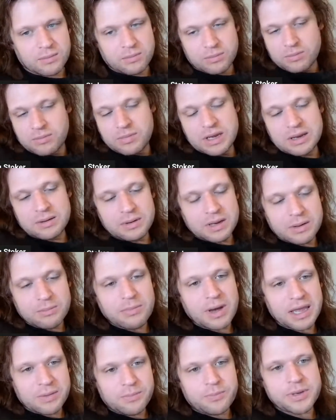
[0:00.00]
it
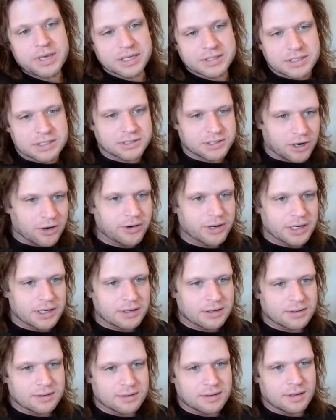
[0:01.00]
might be a deterrent.
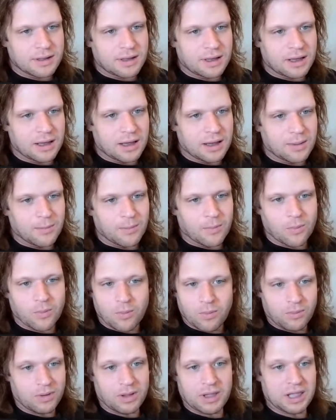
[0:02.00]

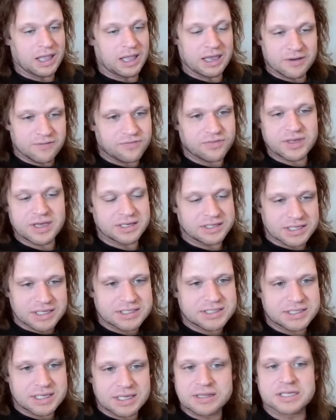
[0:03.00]
If they did,
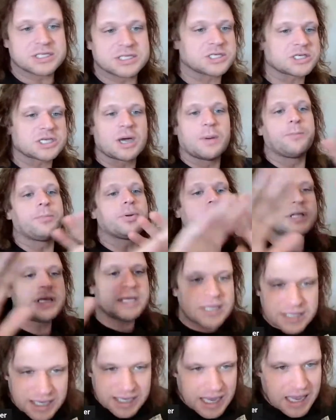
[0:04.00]
this is
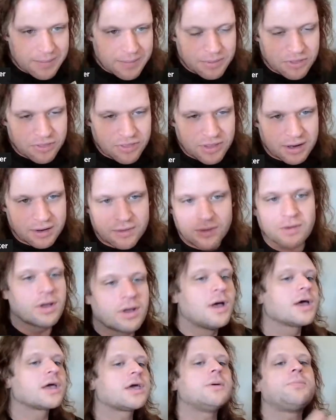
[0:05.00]
completely hypothetical,
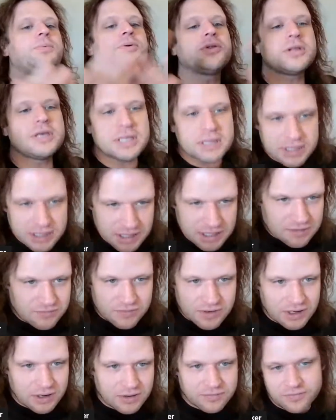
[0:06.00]
completely
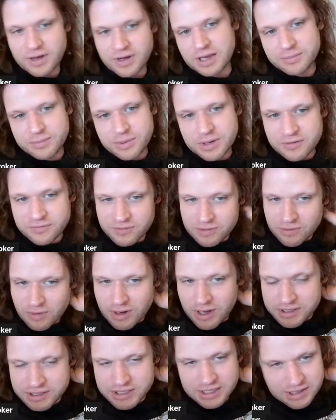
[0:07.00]
unverified. But if
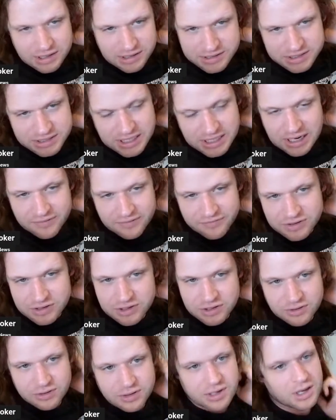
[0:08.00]
Iran did set off a
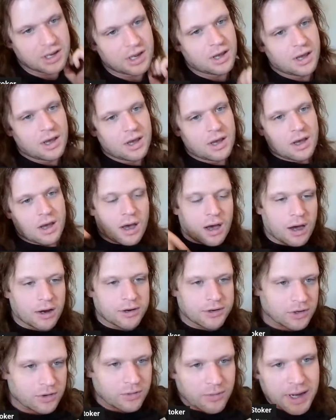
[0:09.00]
nuke
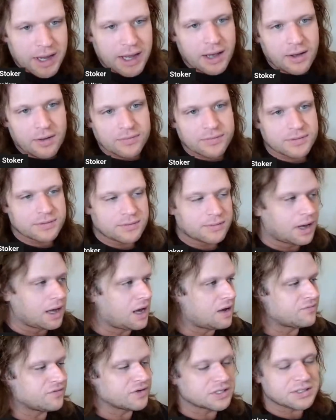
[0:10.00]
underground,
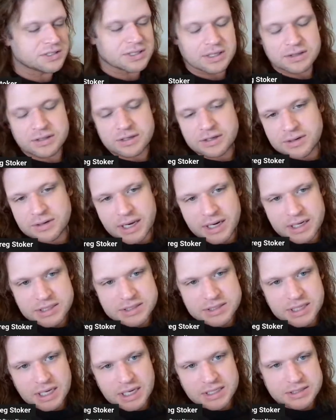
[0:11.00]
obviously the United
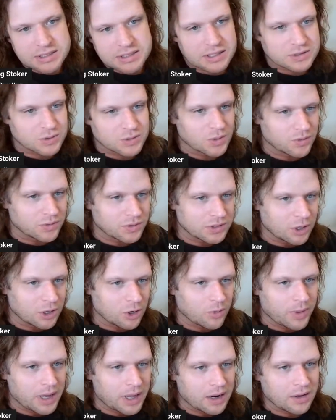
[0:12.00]
States and Israel would know
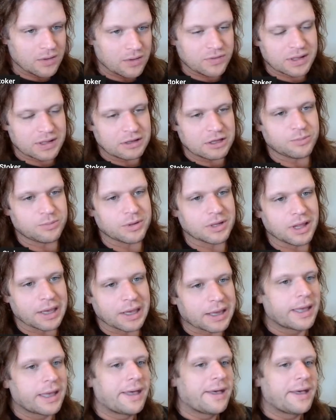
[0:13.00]
about it. Then they'd be like,